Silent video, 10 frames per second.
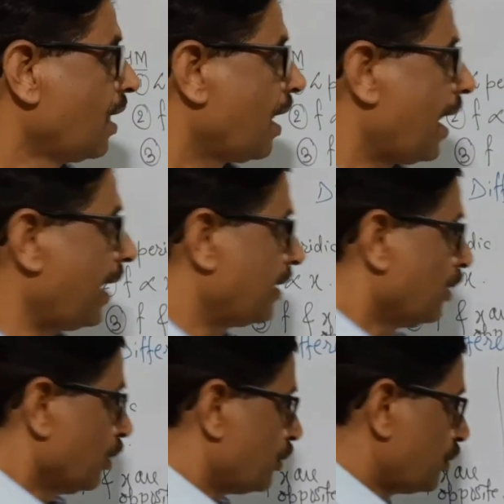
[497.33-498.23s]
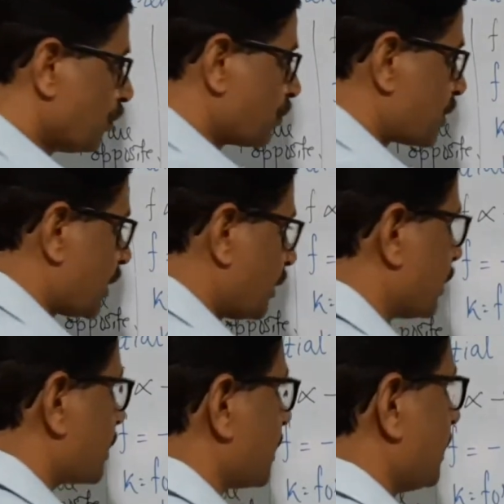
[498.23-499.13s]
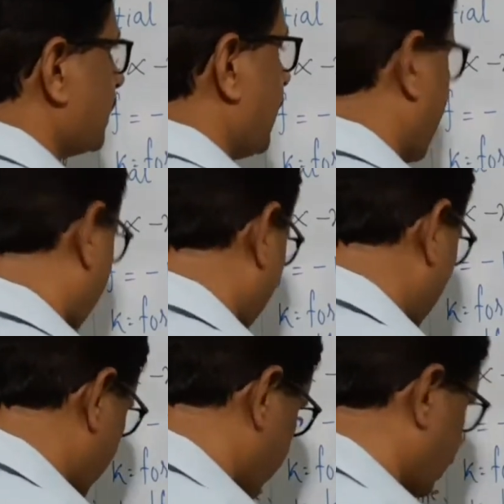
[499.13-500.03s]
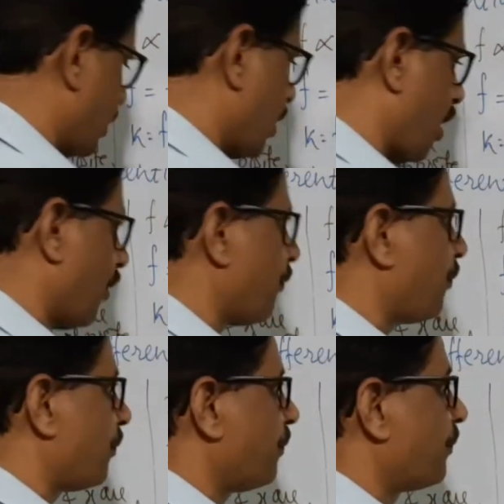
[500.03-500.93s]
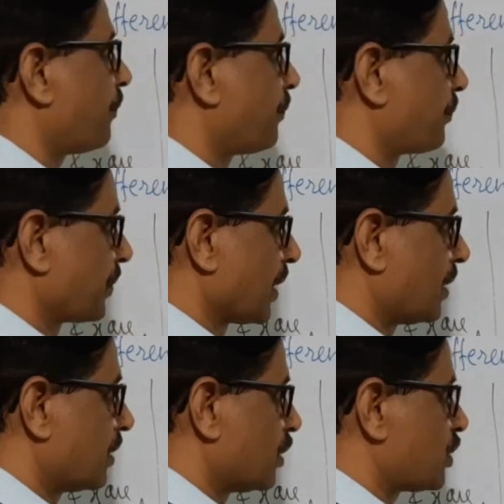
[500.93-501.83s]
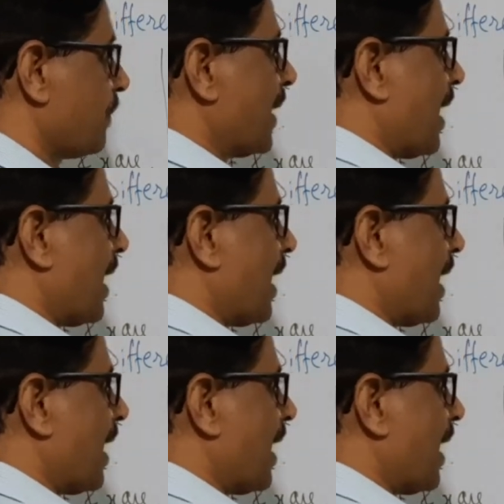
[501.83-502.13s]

And using this in the equation of the simple